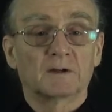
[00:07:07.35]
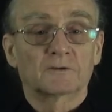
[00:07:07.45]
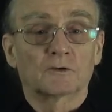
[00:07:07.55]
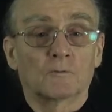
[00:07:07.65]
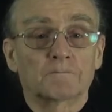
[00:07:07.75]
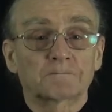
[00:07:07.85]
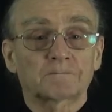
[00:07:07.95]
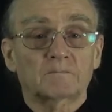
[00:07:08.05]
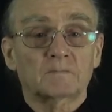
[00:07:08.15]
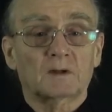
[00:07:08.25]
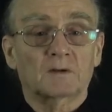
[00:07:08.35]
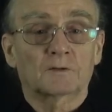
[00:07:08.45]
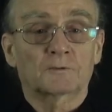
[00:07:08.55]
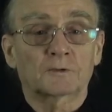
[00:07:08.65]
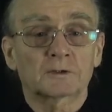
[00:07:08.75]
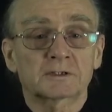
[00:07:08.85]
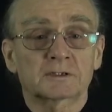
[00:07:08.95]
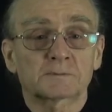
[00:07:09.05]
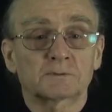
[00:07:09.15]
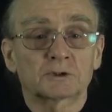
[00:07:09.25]
So the first
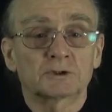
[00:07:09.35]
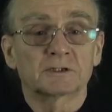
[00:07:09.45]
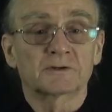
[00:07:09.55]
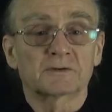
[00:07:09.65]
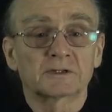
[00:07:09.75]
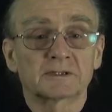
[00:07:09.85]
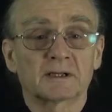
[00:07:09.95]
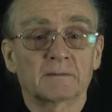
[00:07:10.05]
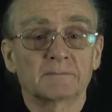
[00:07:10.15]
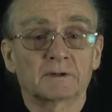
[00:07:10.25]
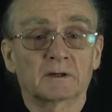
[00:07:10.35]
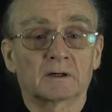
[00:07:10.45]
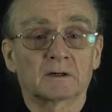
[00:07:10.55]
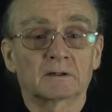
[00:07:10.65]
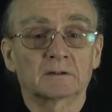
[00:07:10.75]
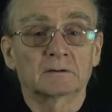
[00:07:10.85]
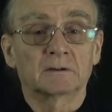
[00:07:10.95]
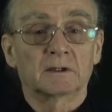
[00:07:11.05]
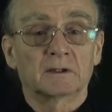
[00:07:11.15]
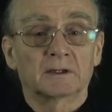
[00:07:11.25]
expression is this lambda r
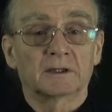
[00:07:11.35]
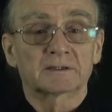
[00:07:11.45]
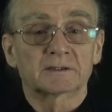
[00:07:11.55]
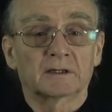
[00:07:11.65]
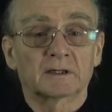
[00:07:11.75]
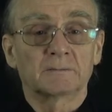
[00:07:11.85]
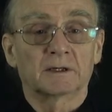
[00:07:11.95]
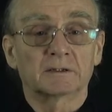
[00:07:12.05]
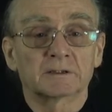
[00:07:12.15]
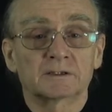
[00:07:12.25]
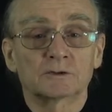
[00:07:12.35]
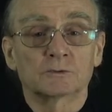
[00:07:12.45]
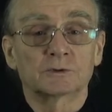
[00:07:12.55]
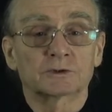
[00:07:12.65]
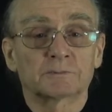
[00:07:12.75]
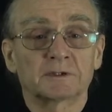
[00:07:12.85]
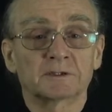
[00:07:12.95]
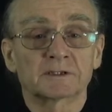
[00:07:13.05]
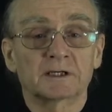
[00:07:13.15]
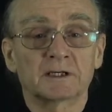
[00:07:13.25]
xi minus u, which
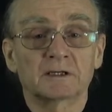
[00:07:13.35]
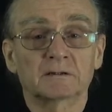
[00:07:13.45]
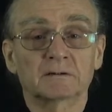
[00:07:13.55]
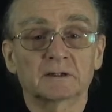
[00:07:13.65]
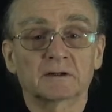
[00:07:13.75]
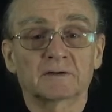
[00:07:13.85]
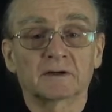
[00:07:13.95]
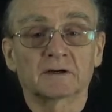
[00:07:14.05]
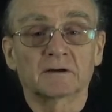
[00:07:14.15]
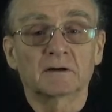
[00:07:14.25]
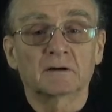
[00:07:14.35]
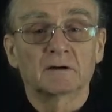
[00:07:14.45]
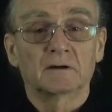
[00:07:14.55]
appears here and there.